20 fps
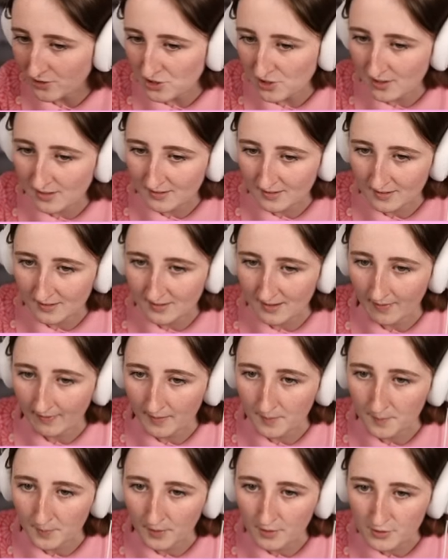is to sell
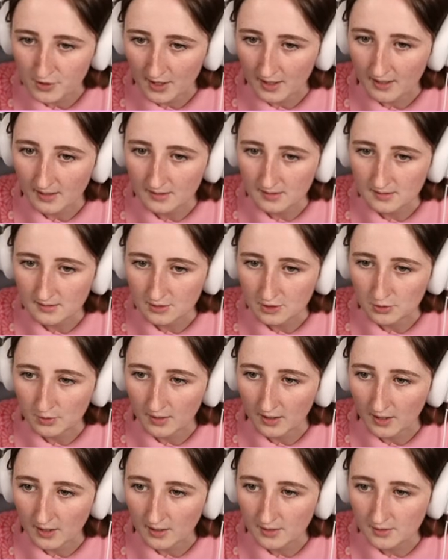ambrosia to a
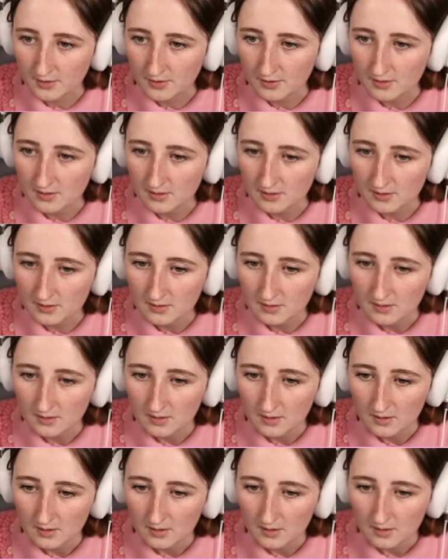ghost.
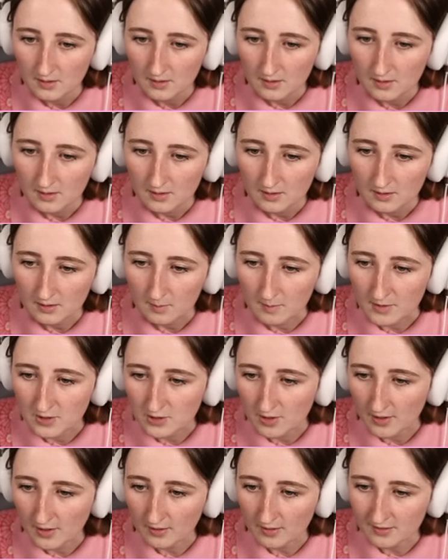Let me show
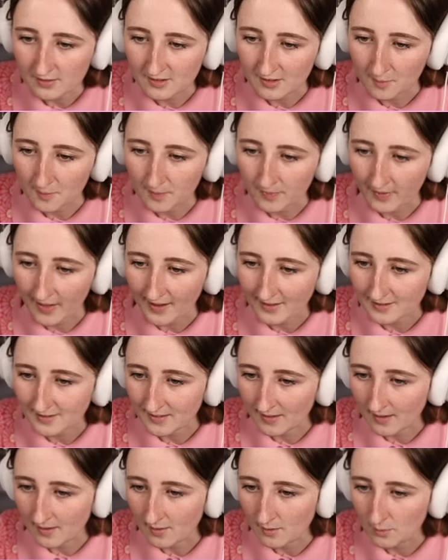you. It's the last
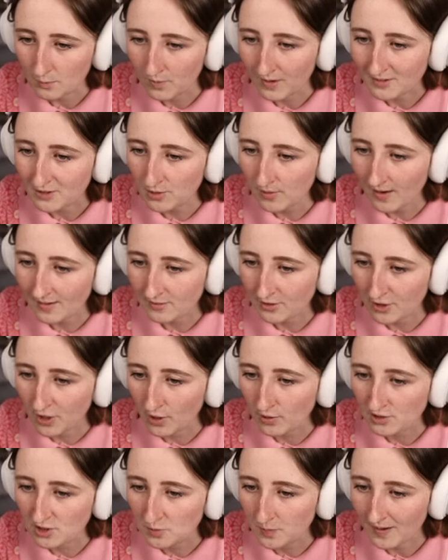thing. Resurrect a
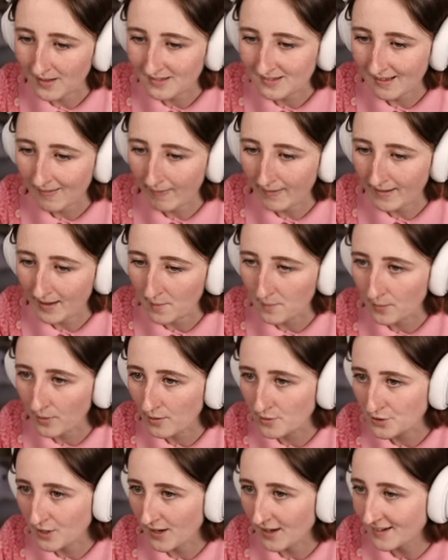ghost by selling
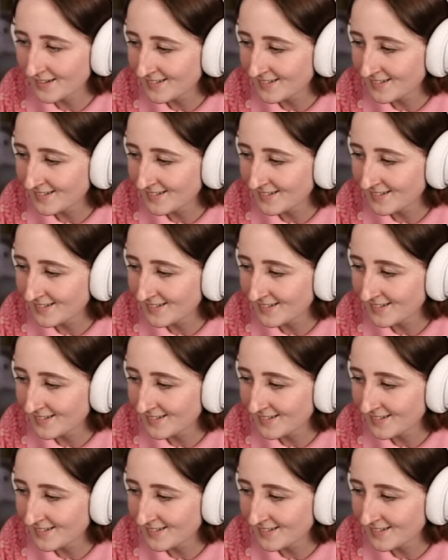ambrosia.